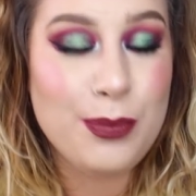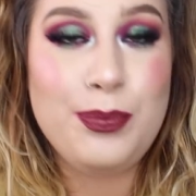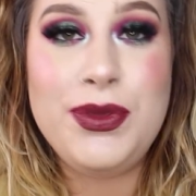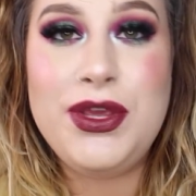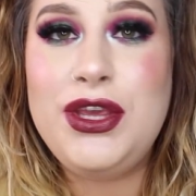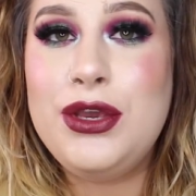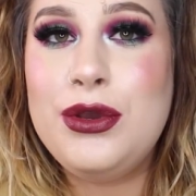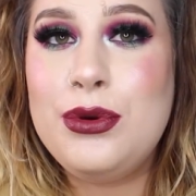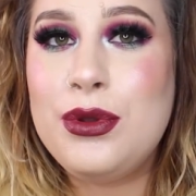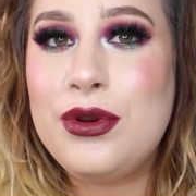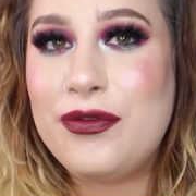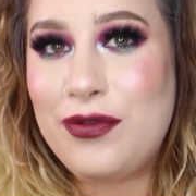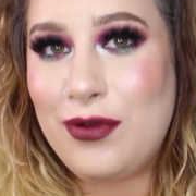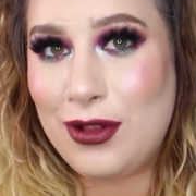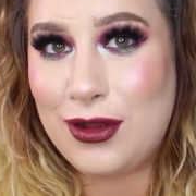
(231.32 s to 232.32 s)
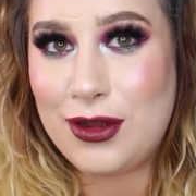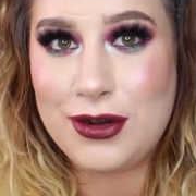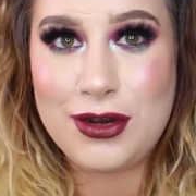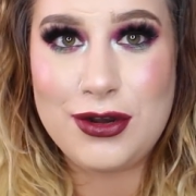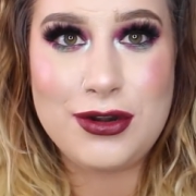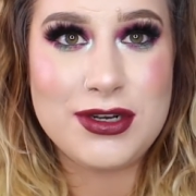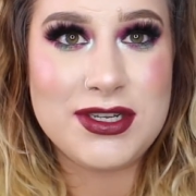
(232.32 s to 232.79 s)
beautiful
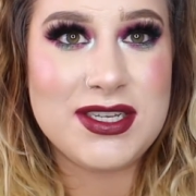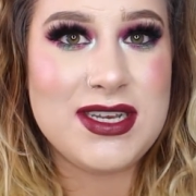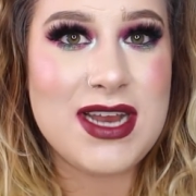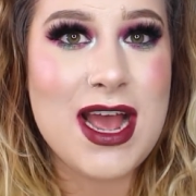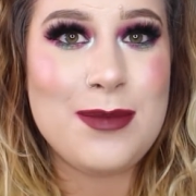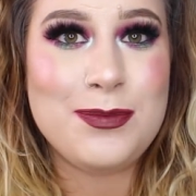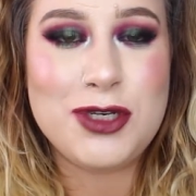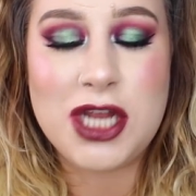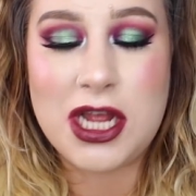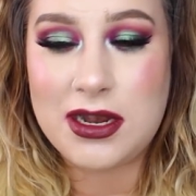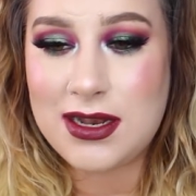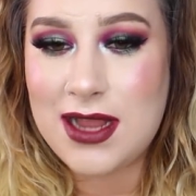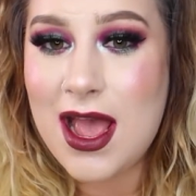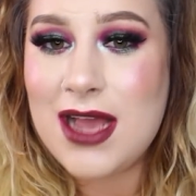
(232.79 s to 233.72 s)
on her Snapchat.